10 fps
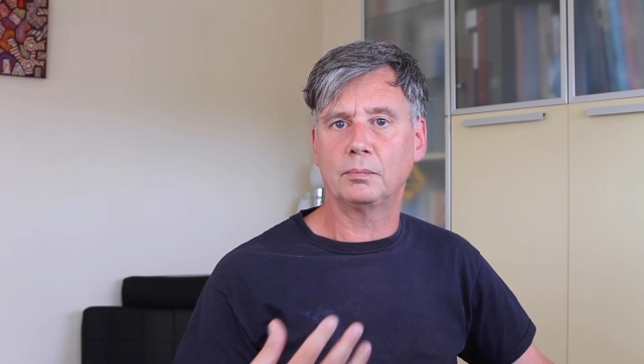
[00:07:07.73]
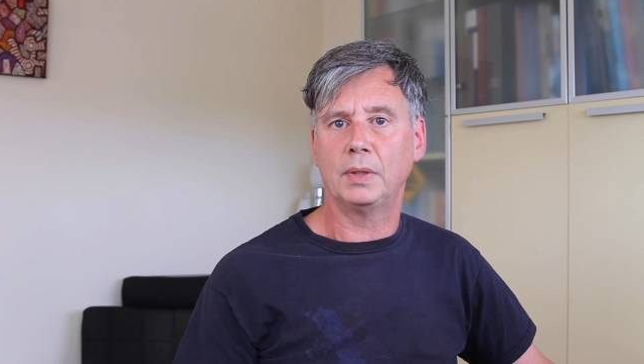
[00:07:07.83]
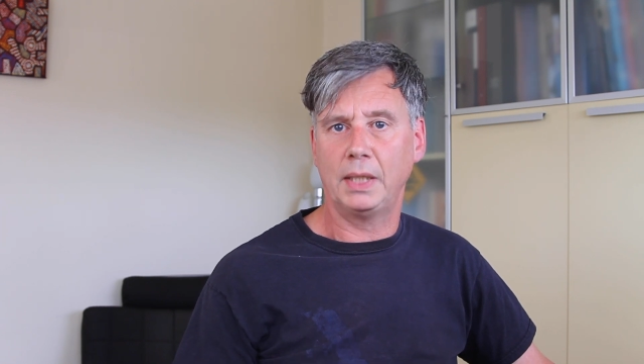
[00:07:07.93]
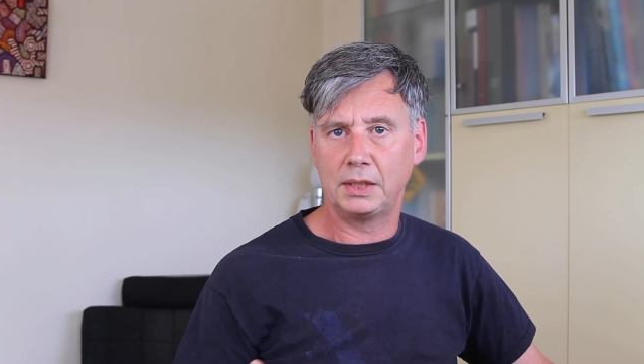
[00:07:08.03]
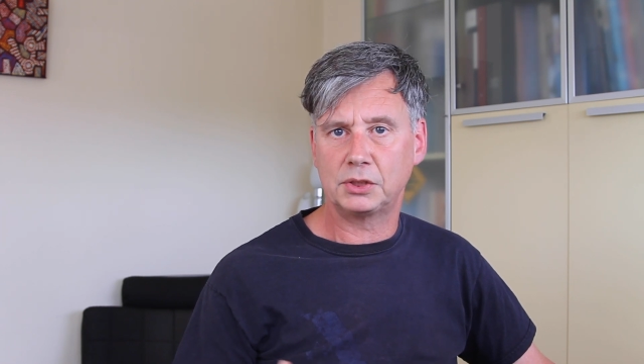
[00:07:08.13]

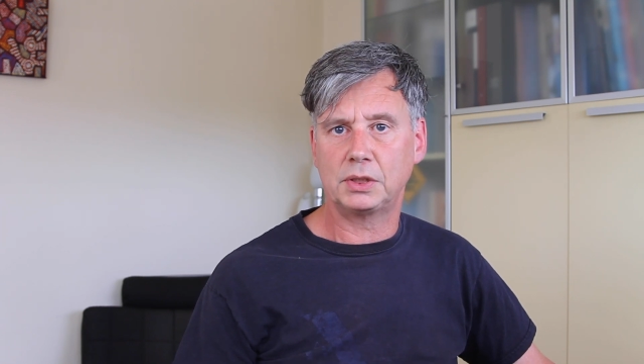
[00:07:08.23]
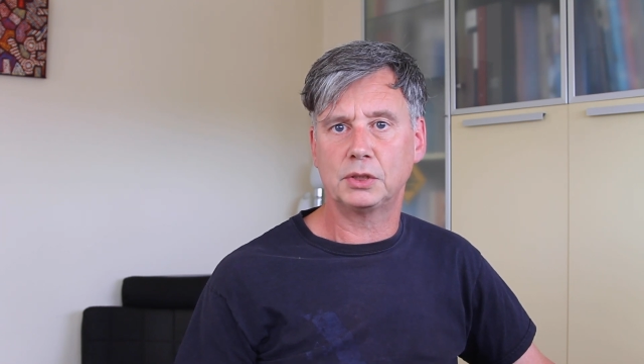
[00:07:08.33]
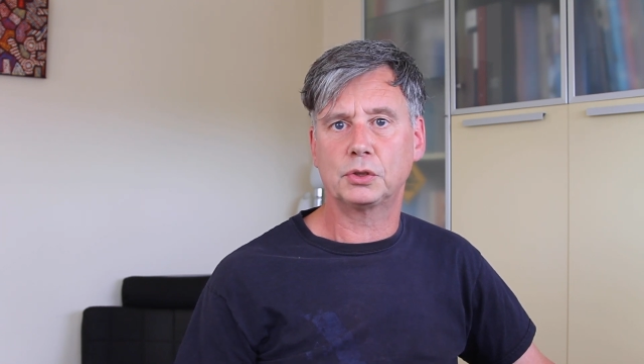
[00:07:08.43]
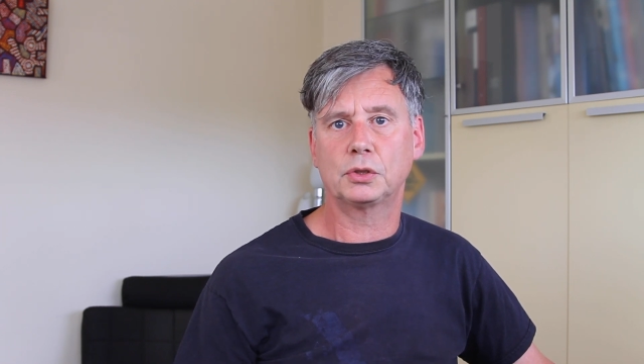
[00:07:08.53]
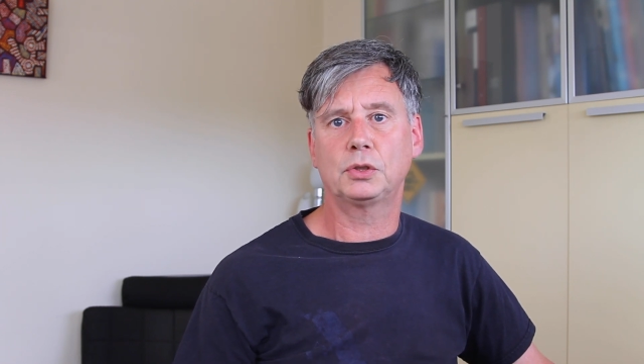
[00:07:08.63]
list
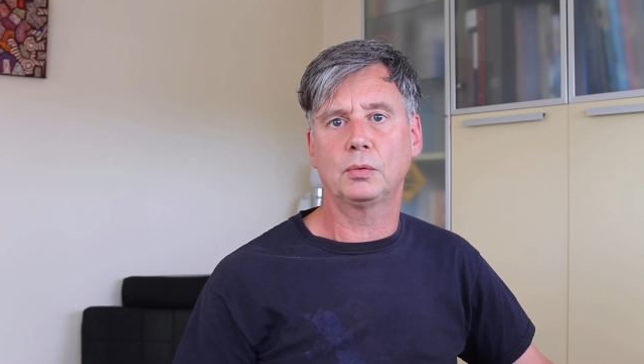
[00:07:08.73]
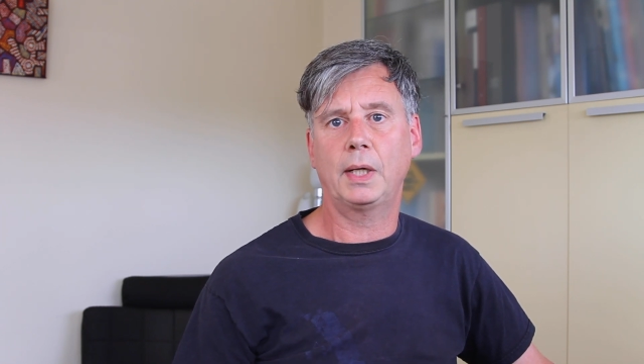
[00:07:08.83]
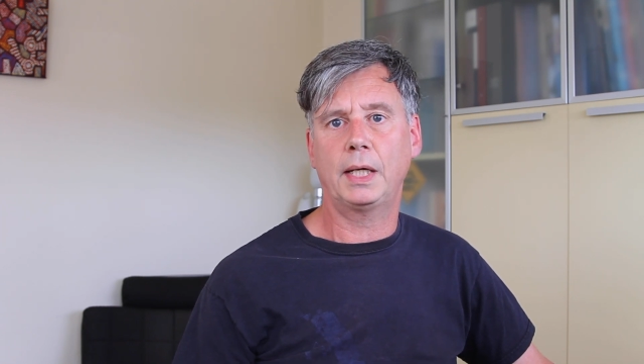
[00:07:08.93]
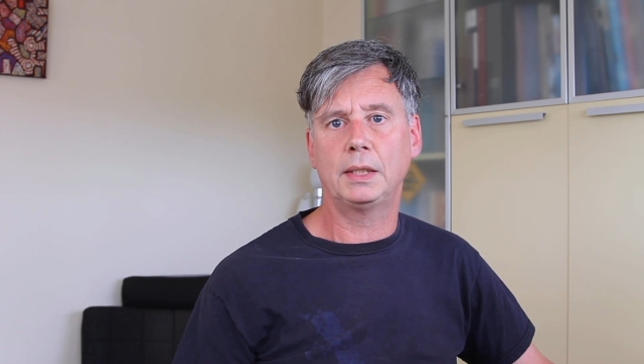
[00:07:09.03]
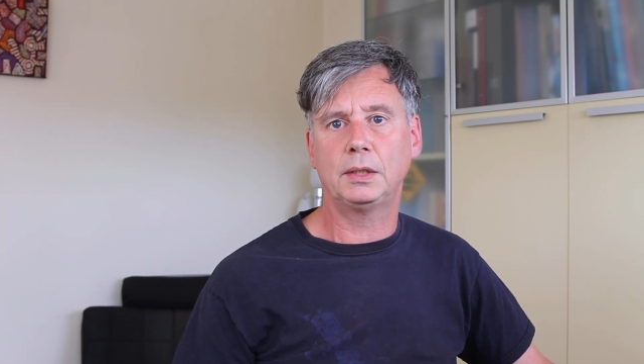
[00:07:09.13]
in such a
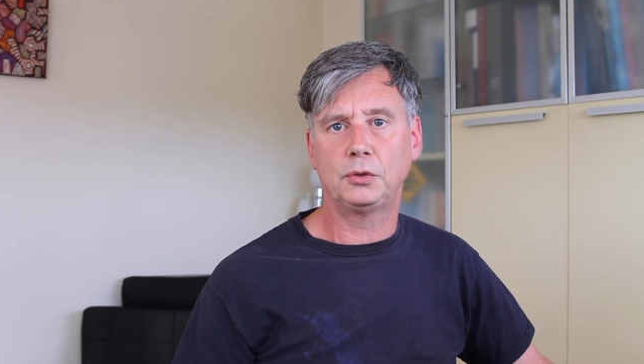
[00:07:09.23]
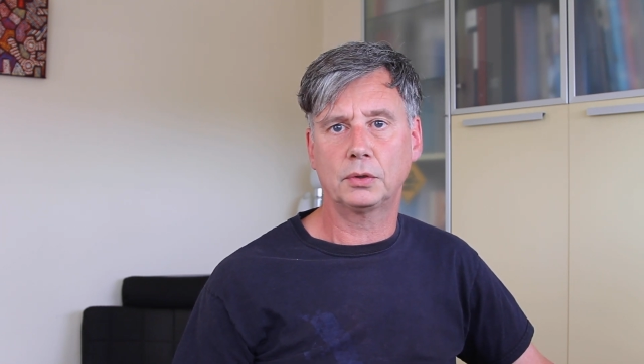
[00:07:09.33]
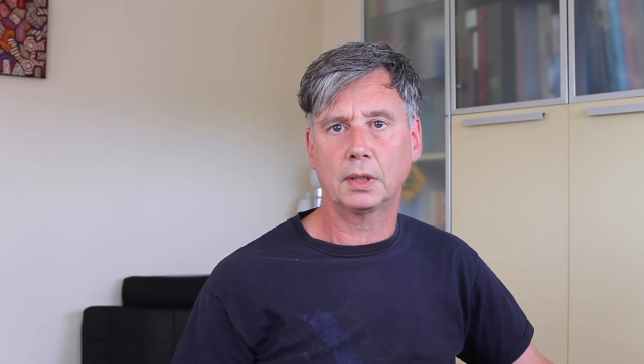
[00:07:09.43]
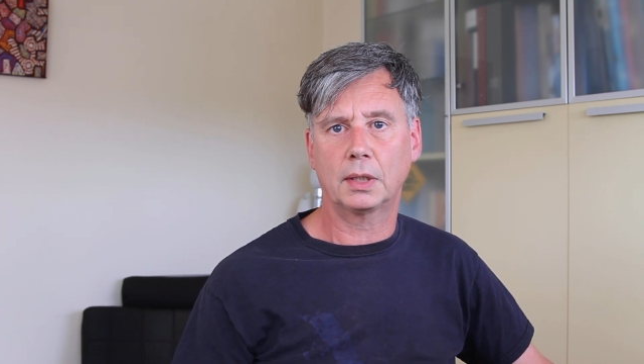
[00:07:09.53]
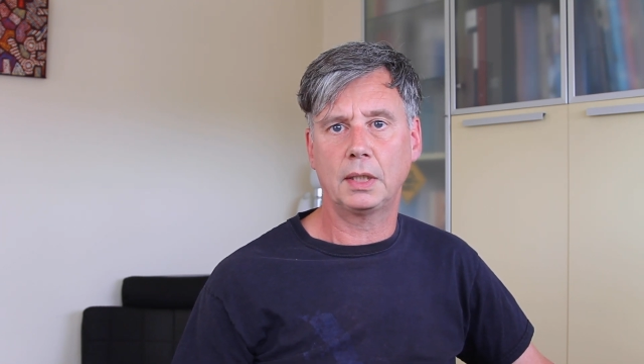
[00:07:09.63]
way that you
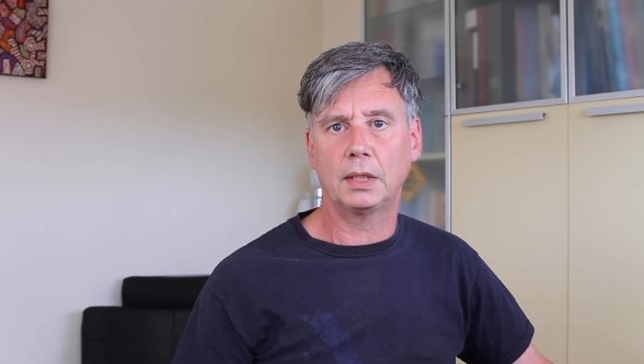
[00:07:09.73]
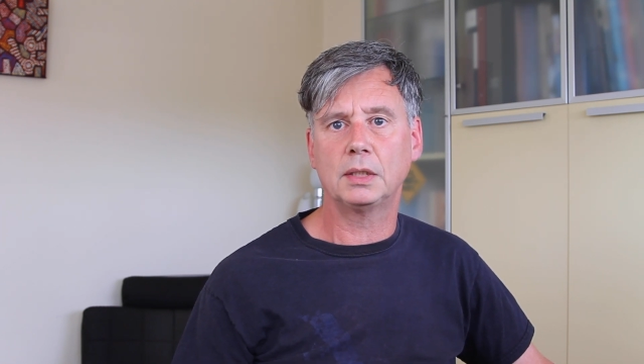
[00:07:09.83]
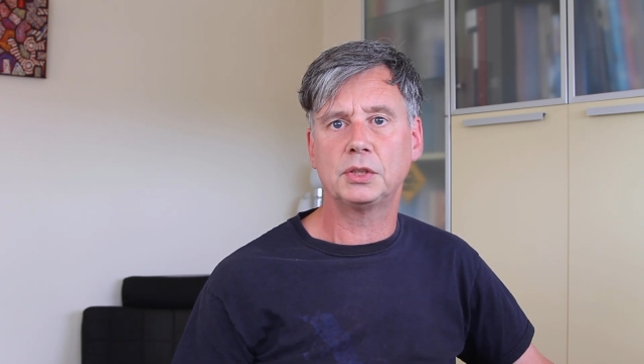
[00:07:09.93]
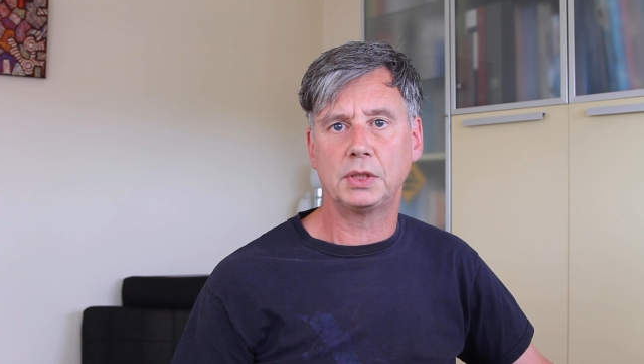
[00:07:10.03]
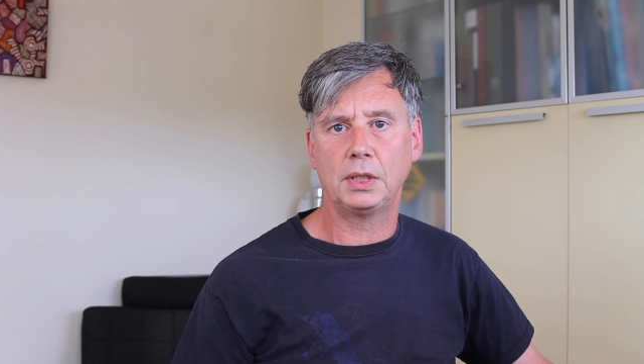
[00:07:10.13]
can
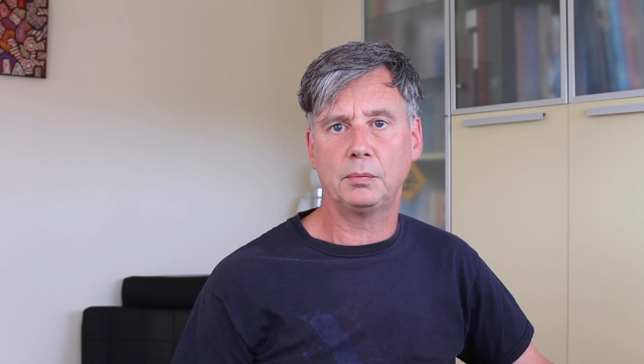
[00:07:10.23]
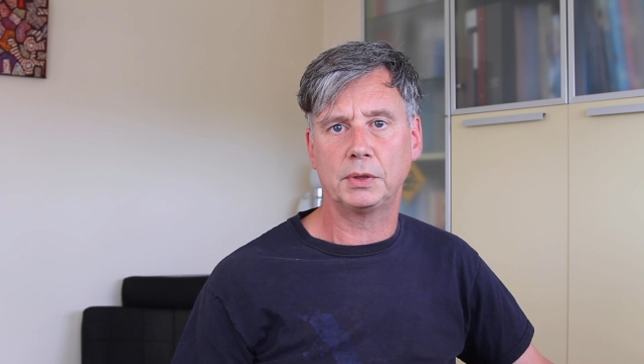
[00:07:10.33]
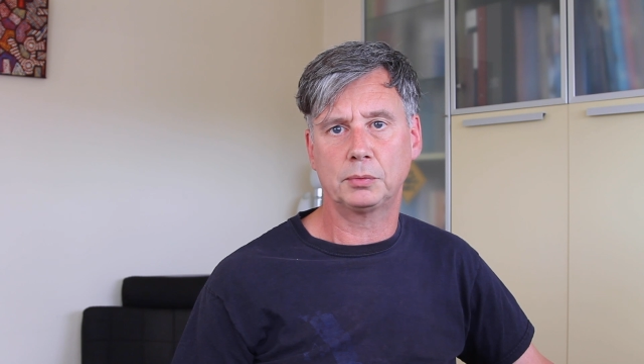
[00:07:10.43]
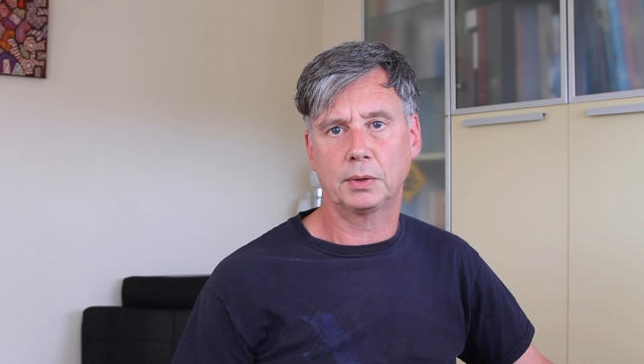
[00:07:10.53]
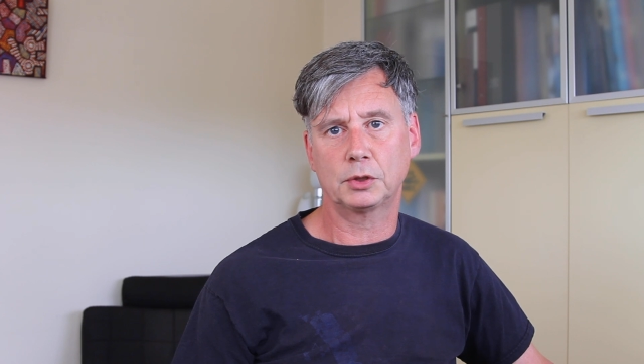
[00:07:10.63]
clearly see
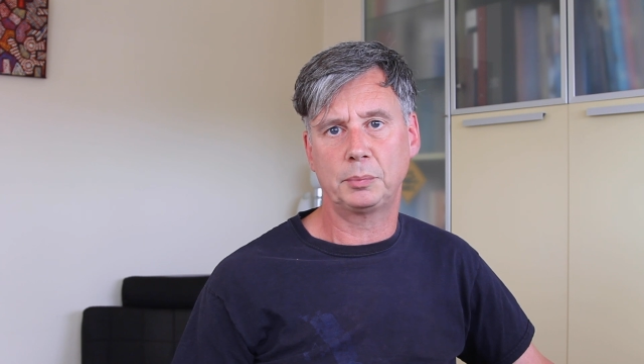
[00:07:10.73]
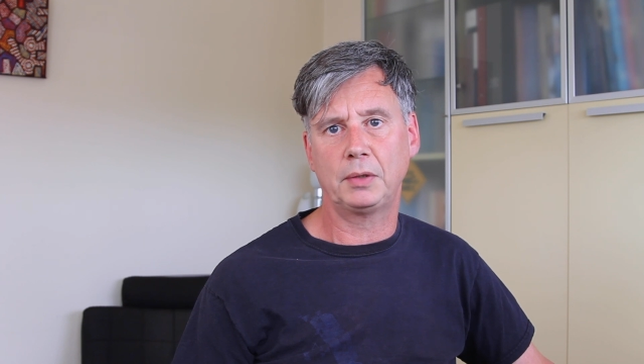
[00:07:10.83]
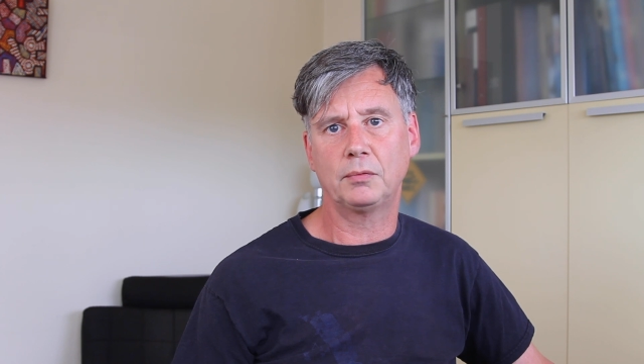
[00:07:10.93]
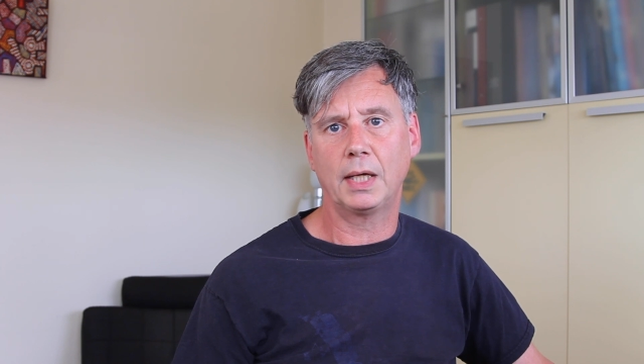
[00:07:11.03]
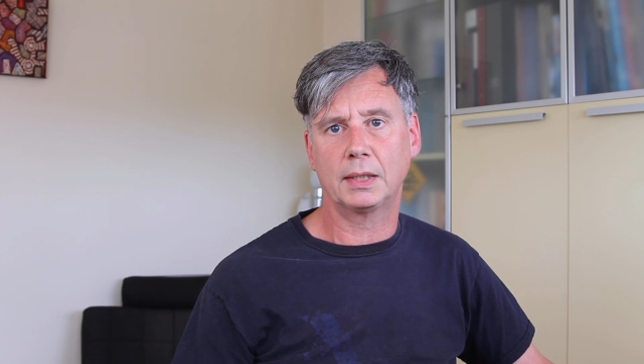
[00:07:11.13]
which one has
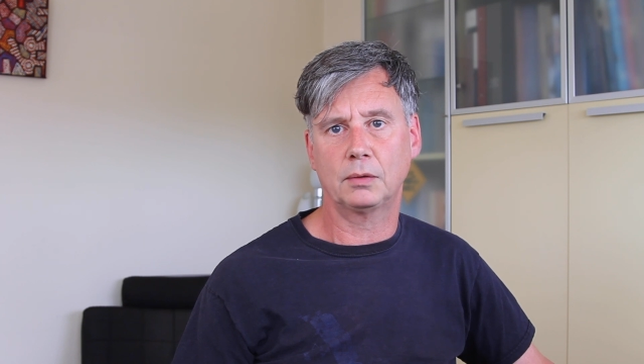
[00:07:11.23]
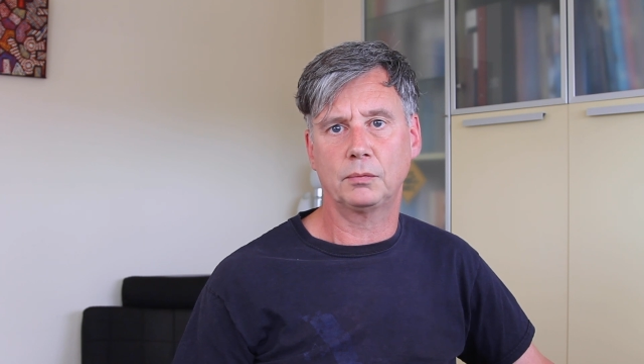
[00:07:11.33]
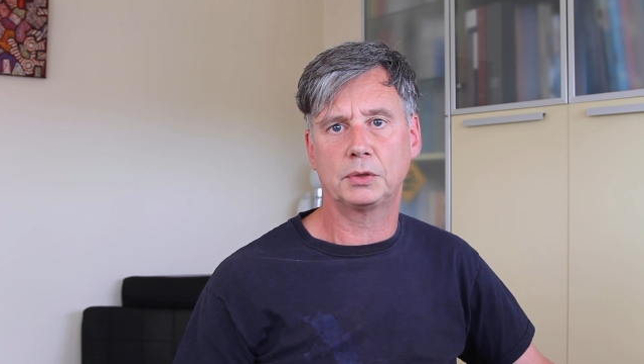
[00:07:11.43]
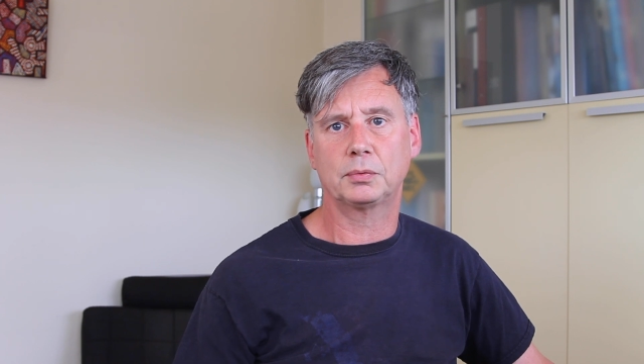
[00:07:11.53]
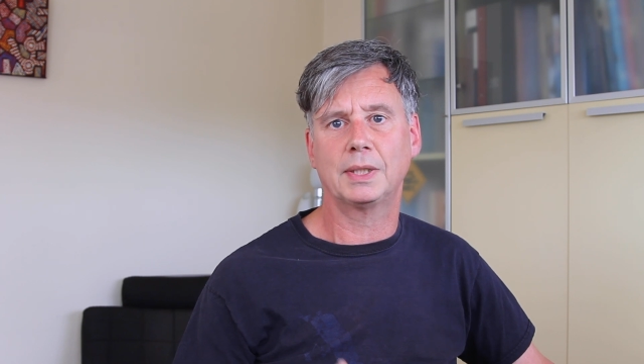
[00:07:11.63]
been read and
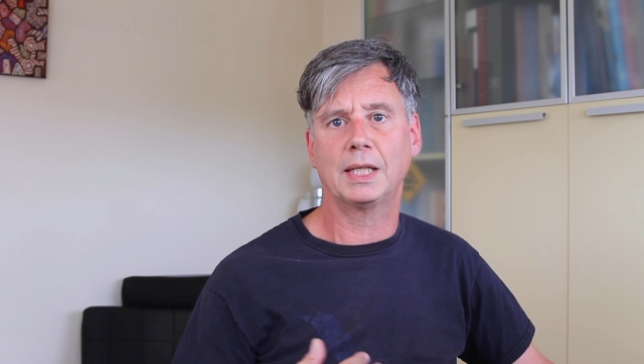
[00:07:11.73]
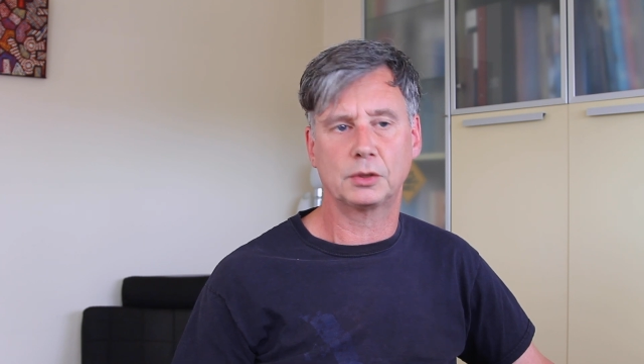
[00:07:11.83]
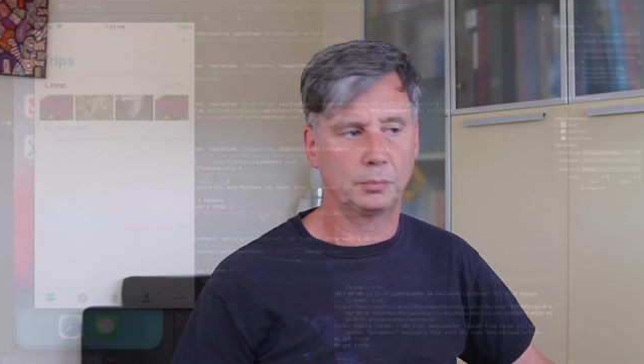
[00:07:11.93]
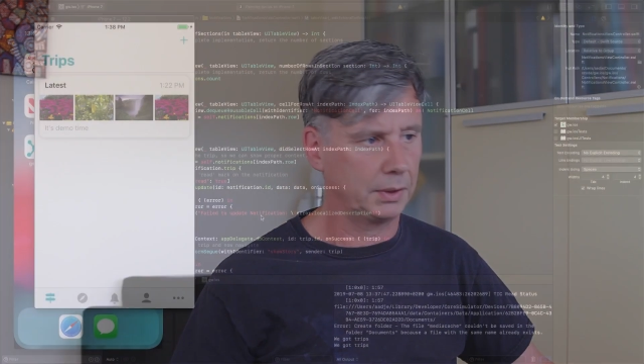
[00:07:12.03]
which one hasn't